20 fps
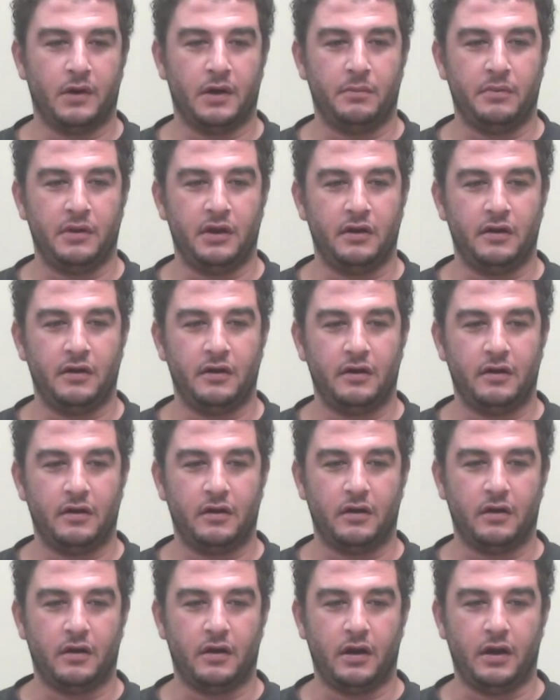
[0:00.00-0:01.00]
want to be here,
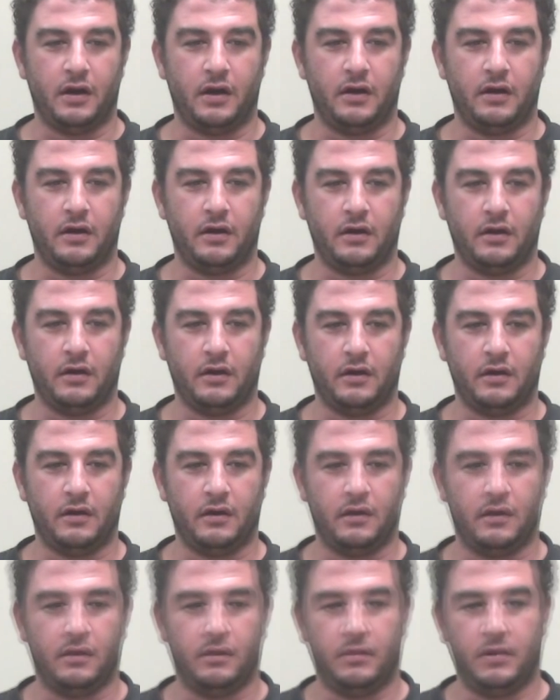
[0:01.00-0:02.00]
and uh,
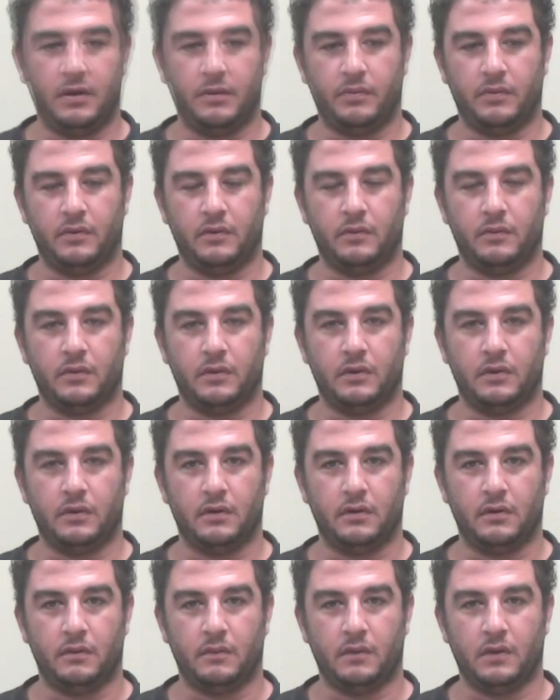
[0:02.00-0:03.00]
people
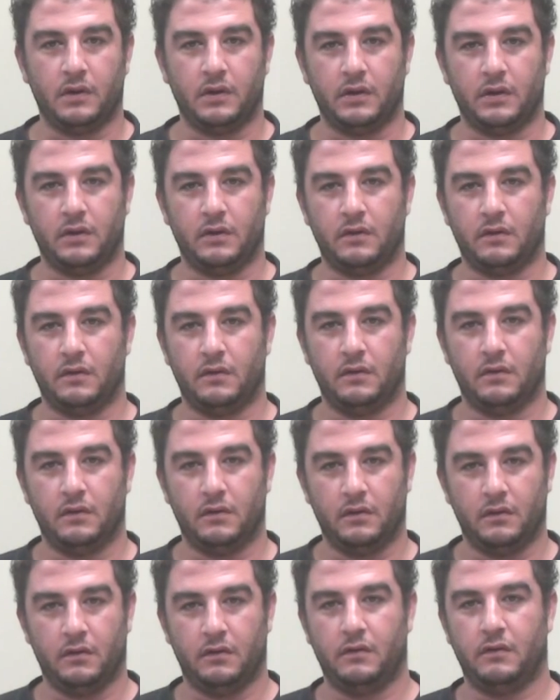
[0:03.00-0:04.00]
were really
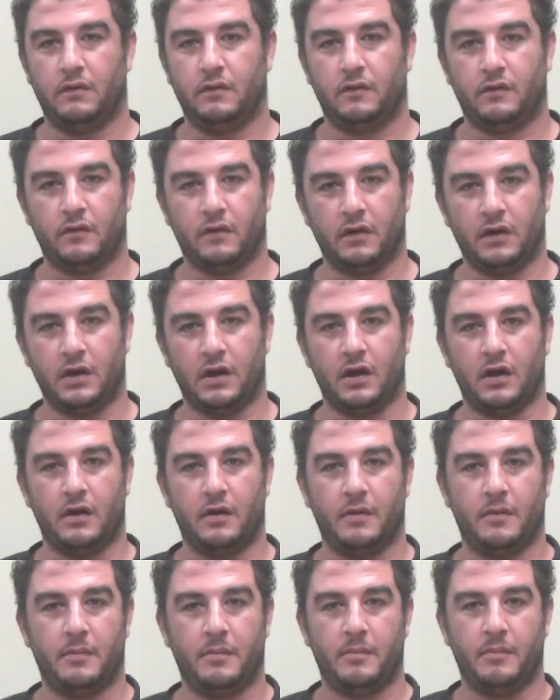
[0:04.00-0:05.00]
trying to
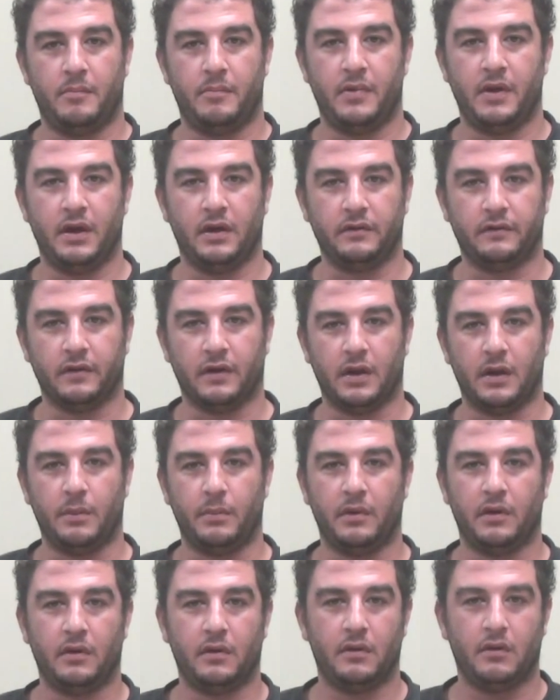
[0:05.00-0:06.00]
be out to get
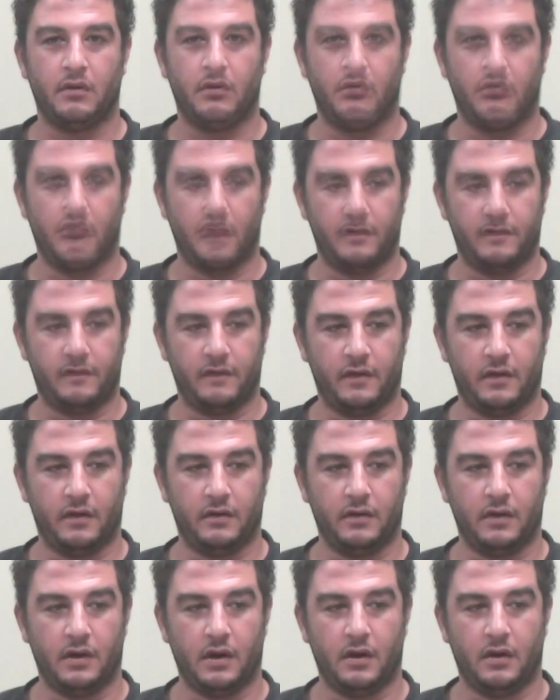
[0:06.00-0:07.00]
me. I
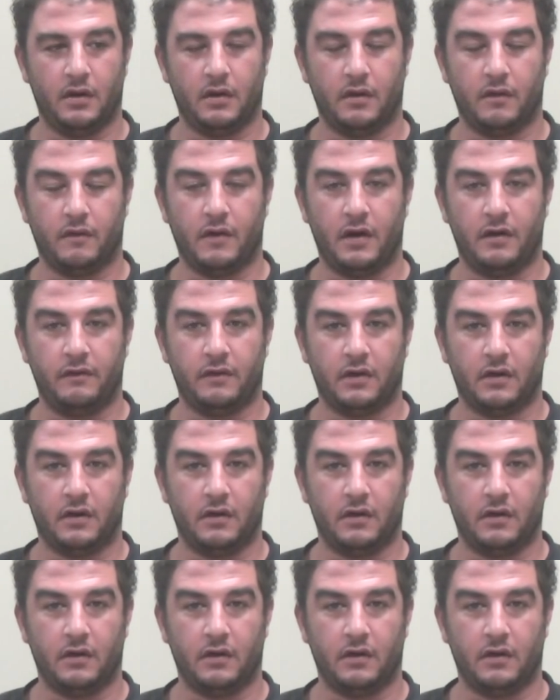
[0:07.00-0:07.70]
found uh, arriving